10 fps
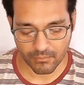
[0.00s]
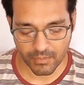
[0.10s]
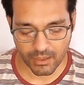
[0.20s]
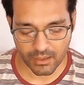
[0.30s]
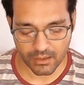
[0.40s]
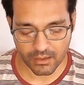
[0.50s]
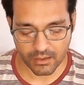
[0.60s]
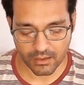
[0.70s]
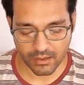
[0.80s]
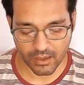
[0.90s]
B.
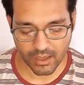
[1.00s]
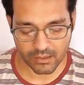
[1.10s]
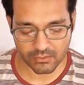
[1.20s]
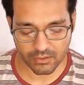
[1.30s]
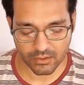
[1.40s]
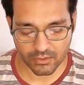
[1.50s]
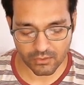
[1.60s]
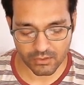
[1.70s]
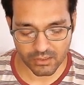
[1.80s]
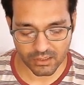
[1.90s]
Answer the
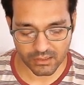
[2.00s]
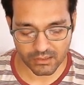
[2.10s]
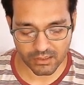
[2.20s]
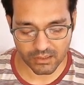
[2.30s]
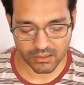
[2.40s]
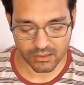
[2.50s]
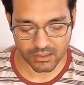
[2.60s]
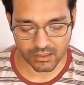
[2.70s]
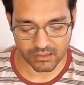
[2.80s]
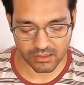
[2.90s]
questions.
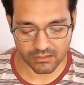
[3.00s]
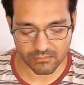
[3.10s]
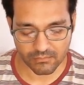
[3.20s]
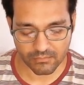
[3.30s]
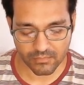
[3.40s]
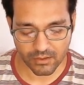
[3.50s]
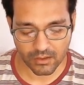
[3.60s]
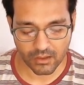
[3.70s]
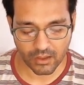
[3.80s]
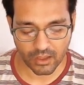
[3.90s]
Teacher,
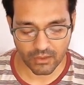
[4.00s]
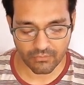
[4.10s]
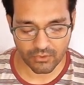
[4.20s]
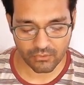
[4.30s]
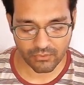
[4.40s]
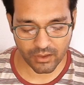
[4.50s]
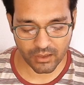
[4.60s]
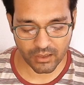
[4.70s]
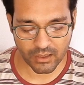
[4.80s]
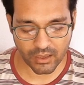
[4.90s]
if you
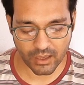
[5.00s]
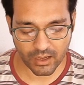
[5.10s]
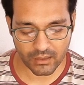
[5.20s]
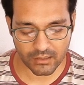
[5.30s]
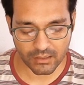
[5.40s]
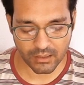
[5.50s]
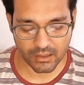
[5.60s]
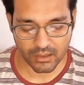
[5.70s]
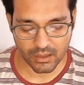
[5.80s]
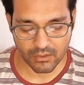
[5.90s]
were a cat,
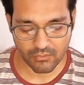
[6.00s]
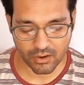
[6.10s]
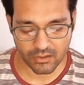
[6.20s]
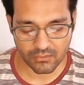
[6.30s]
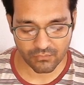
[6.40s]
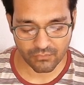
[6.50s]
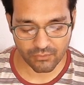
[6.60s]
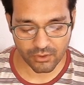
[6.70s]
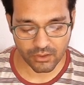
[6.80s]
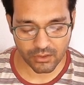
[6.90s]
what
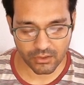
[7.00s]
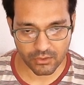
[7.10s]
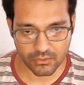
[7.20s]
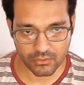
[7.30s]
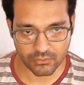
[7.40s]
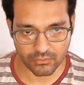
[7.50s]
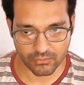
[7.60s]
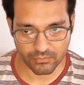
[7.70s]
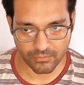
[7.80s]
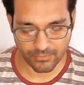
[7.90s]
would you do?
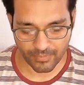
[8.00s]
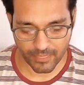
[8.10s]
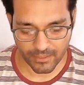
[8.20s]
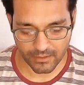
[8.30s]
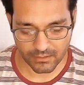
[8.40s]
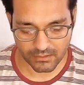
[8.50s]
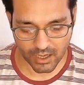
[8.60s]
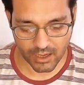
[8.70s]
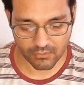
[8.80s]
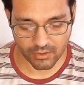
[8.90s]

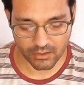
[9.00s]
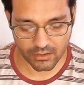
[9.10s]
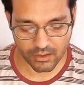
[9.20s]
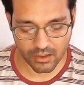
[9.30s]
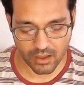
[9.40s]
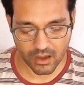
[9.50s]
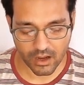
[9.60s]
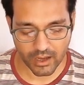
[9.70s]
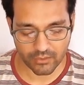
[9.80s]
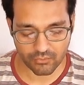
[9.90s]
Child 1.
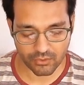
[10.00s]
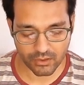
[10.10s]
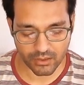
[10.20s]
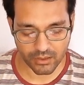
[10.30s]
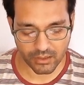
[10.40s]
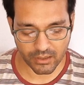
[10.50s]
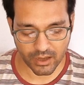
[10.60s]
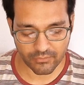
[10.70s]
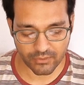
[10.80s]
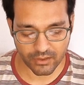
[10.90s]
I would run
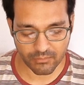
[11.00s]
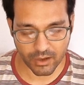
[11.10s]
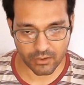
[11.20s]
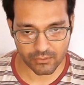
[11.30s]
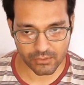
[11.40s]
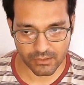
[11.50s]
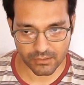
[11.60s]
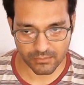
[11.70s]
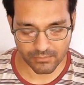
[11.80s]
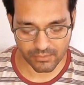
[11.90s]
after a mouse.
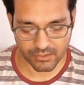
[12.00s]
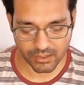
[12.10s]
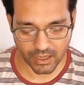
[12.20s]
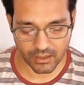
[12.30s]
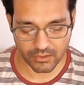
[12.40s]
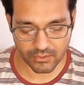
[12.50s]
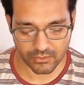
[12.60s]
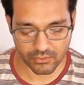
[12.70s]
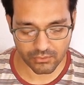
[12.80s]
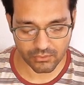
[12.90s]
Child
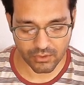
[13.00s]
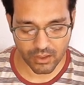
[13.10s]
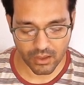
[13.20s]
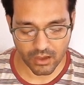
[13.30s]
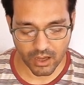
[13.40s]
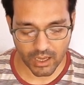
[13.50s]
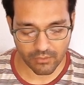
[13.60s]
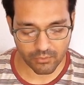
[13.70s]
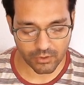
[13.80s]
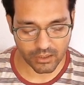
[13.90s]
2.
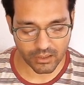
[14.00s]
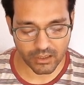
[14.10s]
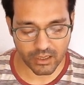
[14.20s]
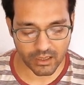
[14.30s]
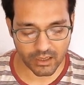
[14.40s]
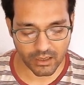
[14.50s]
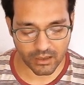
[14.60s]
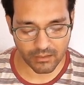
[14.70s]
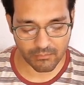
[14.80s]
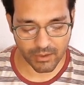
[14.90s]
I would drink
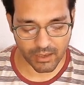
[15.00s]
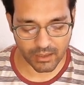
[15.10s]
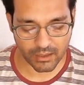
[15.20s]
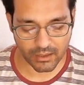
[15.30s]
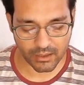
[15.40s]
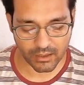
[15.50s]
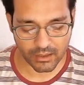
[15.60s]
milk.